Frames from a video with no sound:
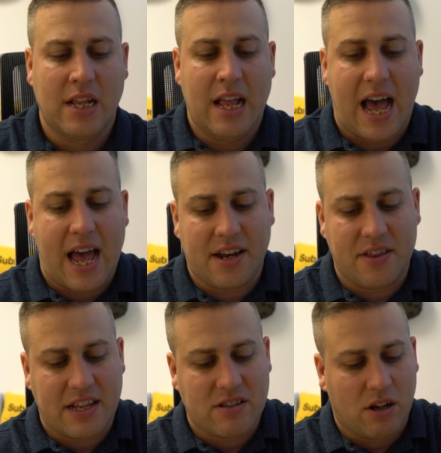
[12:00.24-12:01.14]
and
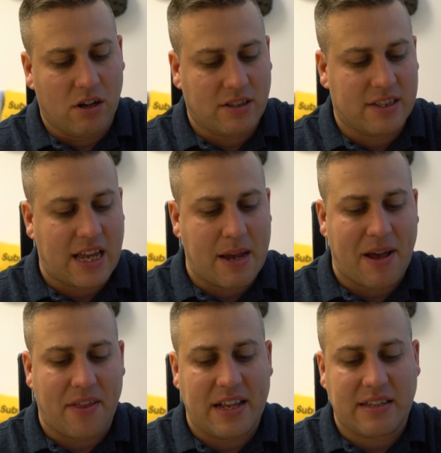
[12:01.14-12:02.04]
there's not a lot to say
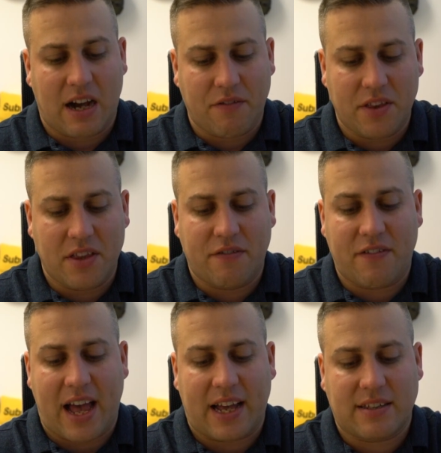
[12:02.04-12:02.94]
about this other than the
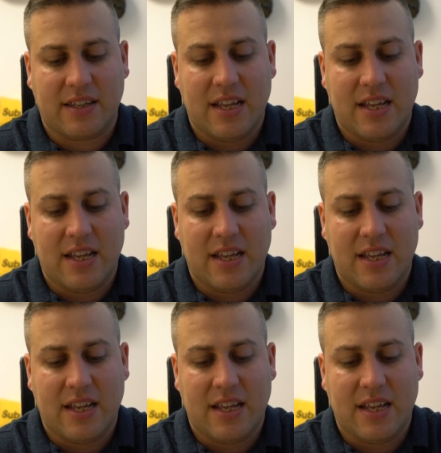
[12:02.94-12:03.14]
fact